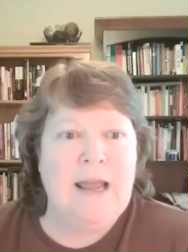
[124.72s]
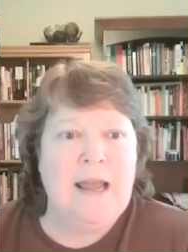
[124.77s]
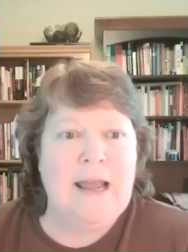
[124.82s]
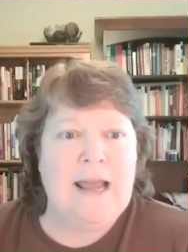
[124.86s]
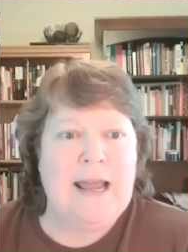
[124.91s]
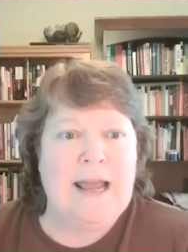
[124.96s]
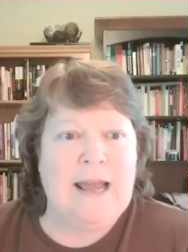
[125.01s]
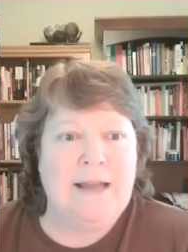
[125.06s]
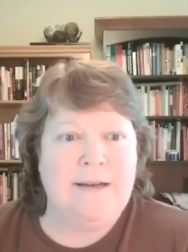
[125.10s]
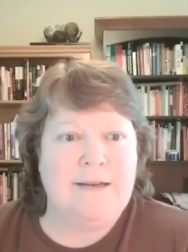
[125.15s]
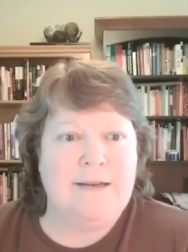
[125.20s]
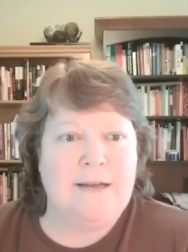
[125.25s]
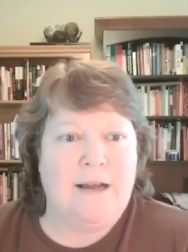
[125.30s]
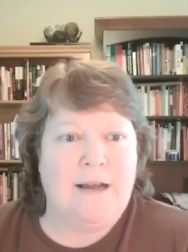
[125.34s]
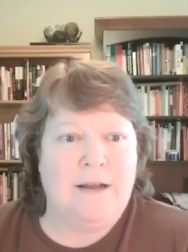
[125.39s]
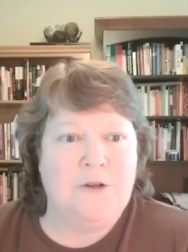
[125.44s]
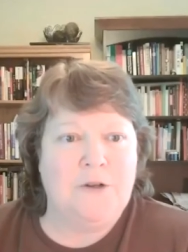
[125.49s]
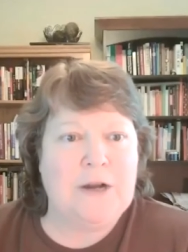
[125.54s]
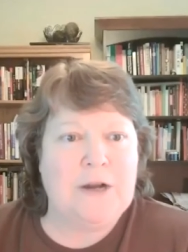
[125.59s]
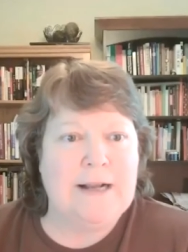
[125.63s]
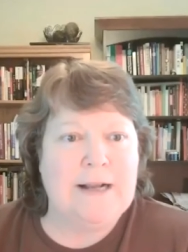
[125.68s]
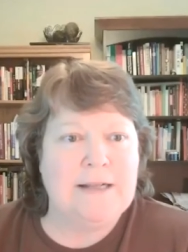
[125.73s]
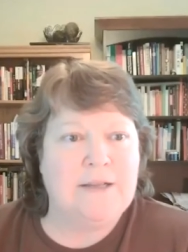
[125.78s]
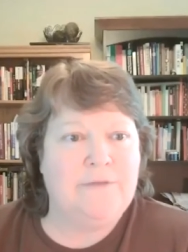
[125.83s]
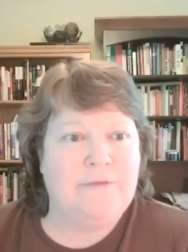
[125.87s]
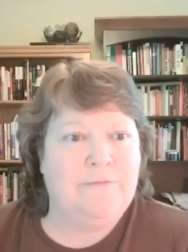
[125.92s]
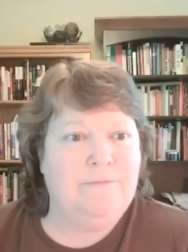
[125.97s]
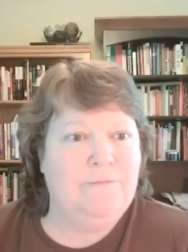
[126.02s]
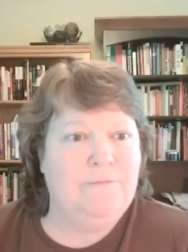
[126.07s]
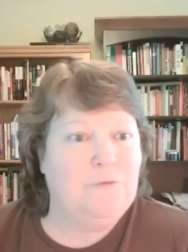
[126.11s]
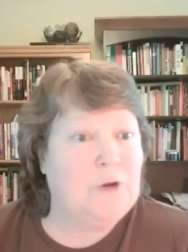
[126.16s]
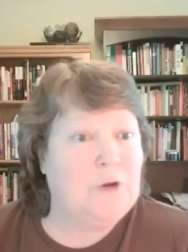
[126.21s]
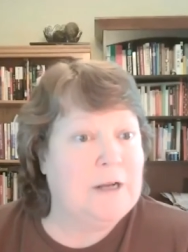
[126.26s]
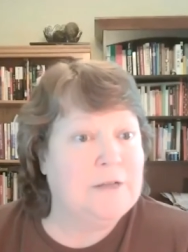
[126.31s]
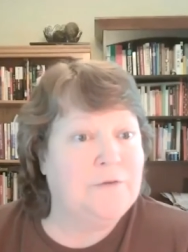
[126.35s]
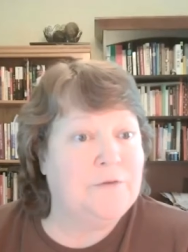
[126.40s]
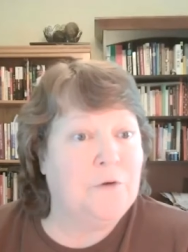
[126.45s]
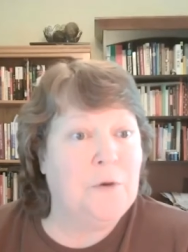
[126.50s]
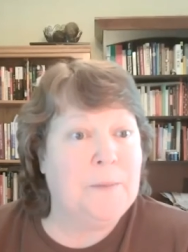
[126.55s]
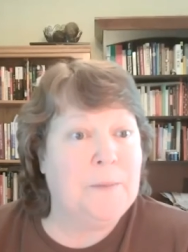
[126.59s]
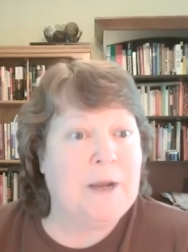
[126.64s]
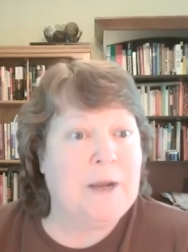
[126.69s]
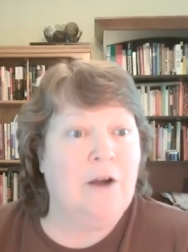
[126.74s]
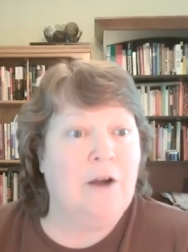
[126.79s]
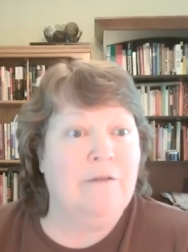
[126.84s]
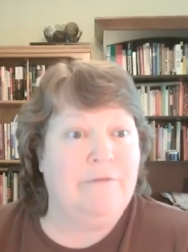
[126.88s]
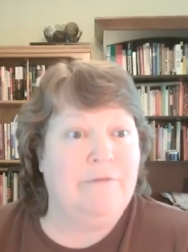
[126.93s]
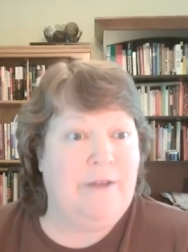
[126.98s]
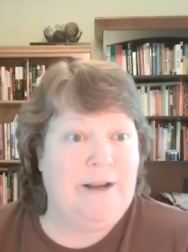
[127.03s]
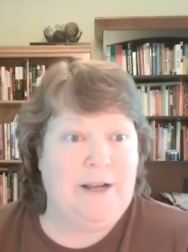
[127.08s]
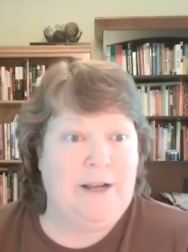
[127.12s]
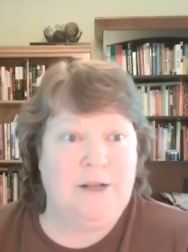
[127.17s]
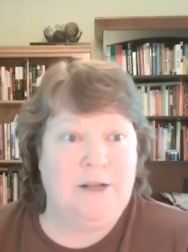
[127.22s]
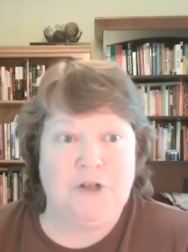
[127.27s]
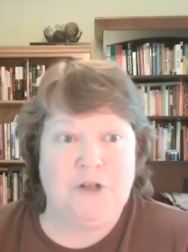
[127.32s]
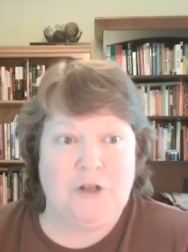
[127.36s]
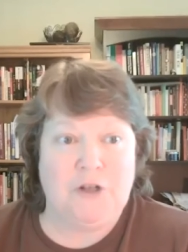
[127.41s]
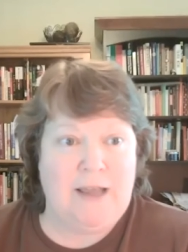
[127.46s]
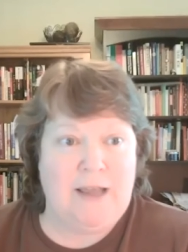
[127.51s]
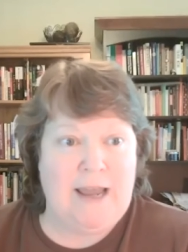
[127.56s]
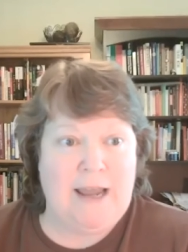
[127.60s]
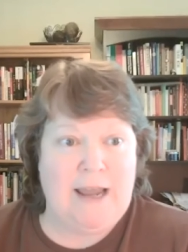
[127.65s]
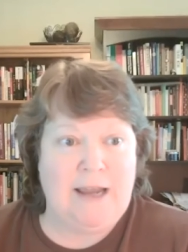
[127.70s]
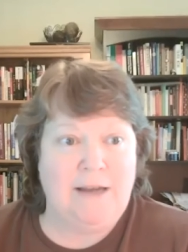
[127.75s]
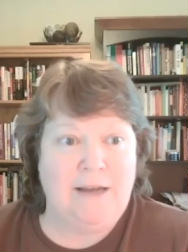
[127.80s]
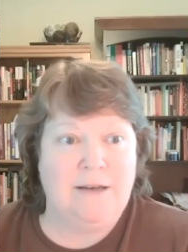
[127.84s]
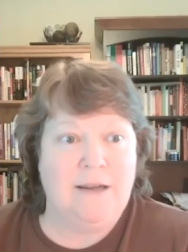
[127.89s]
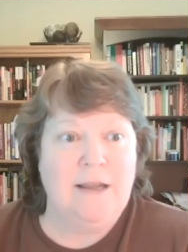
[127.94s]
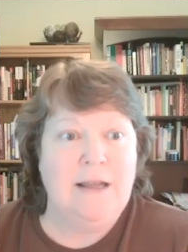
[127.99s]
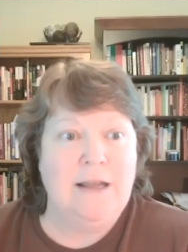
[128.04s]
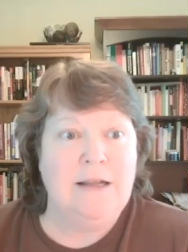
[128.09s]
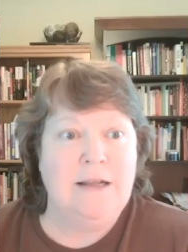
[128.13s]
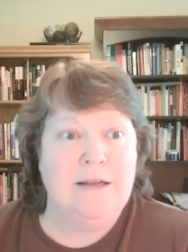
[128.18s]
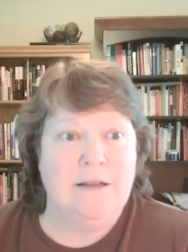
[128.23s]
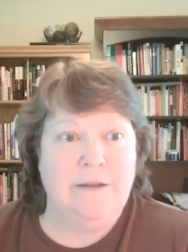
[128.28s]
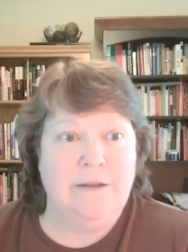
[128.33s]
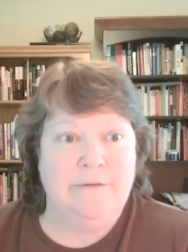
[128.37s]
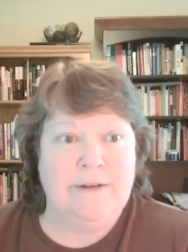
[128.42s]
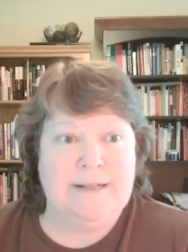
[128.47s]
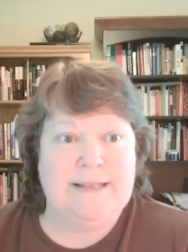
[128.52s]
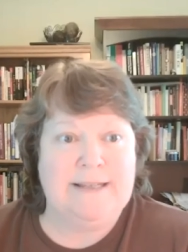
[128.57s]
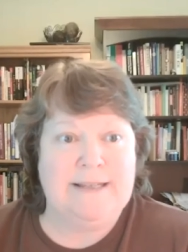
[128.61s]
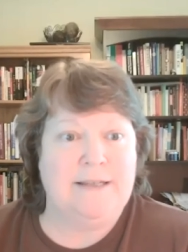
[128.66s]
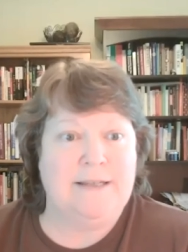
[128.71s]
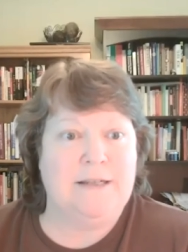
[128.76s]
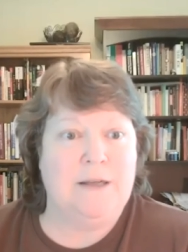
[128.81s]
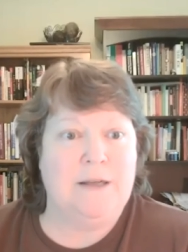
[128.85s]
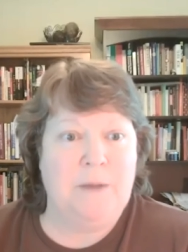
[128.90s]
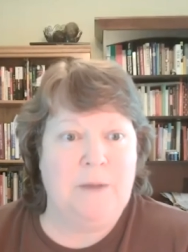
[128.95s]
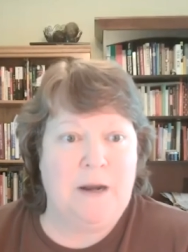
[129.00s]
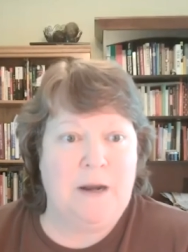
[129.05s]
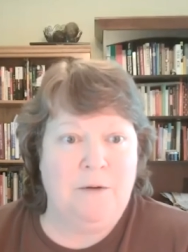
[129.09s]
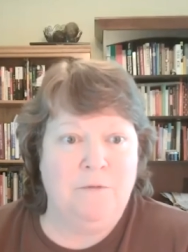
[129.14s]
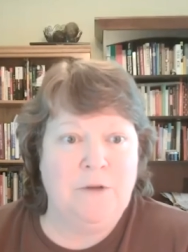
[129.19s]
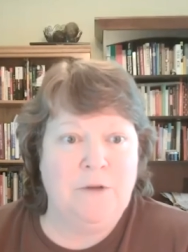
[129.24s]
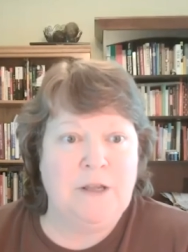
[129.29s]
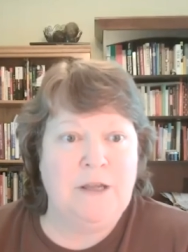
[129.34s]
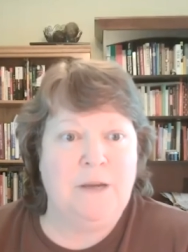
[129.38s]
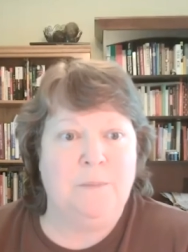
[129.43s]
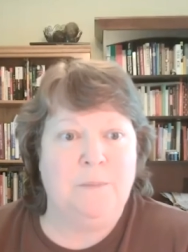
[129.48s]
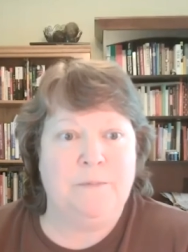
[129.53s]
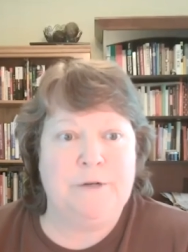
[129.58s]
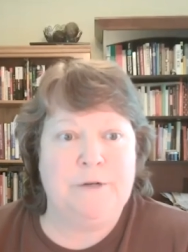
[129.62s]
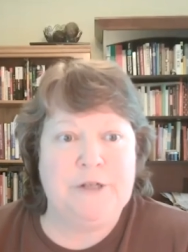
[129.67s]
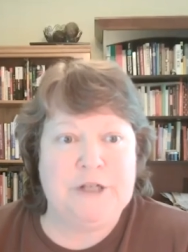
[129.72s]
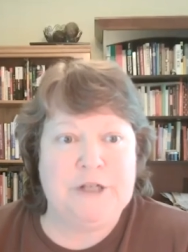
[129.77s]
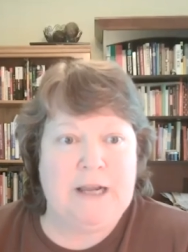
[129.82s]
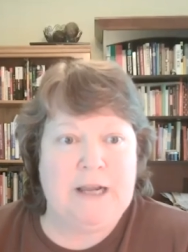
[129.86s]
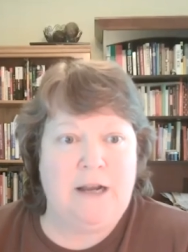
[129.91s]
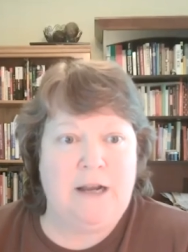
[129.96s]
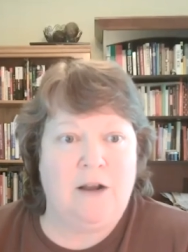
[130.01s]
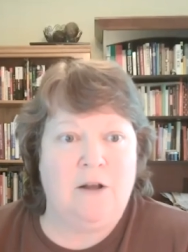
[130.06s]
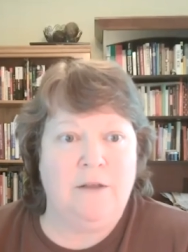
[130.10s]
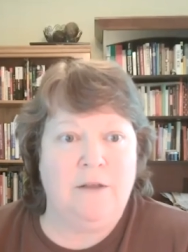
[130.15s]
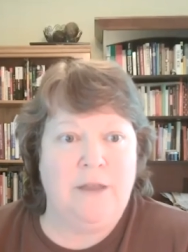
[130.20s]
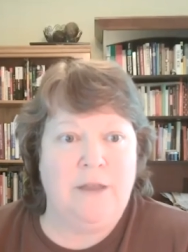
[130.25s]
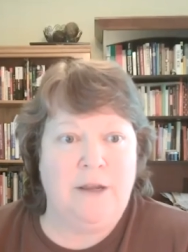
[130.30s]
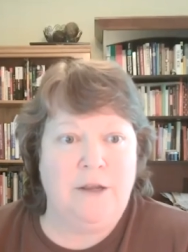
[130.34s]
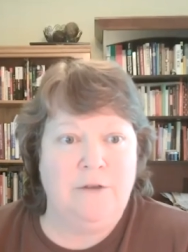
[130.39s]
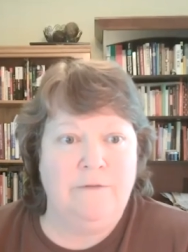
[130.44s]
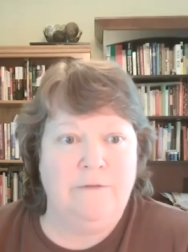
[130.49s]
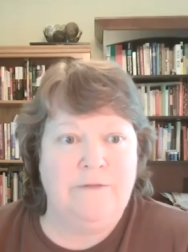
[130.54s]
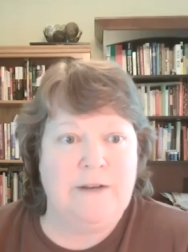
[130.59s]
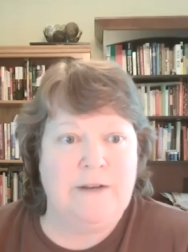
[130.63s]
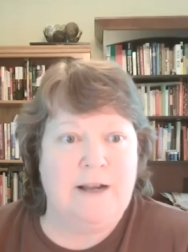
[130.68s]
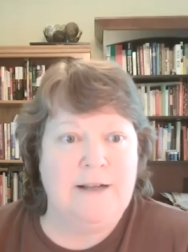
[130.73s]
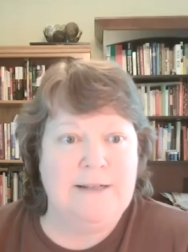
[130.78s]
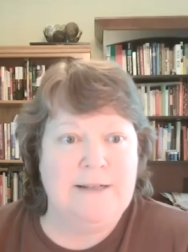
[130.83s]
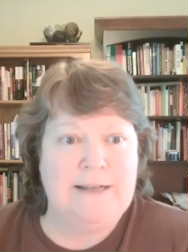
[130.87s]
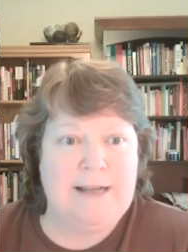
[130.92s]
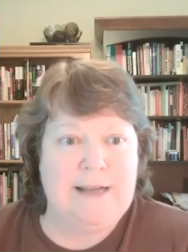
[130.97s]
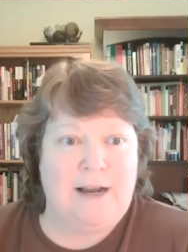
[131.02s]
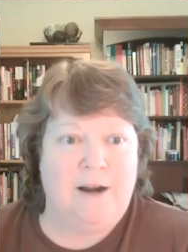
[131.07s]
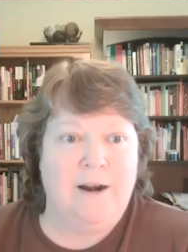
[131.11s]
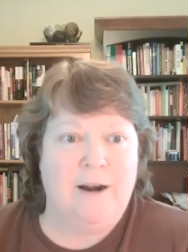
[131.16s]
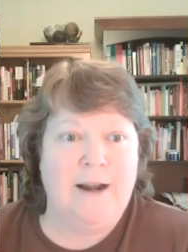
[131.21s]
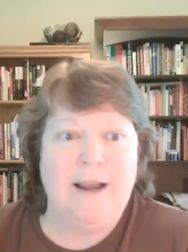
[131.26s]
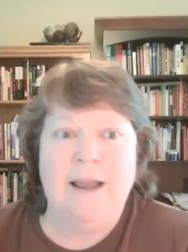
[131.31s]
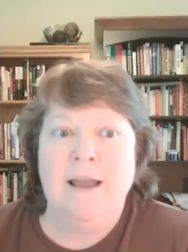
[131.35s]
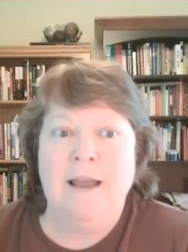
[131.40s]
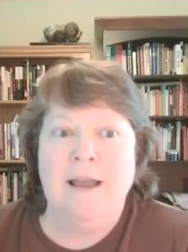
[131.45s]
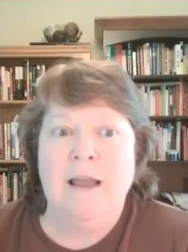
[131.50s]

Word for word: at uh, trans- transforming our financial aid delivery system. And I really appreciate all that you've done, Terry.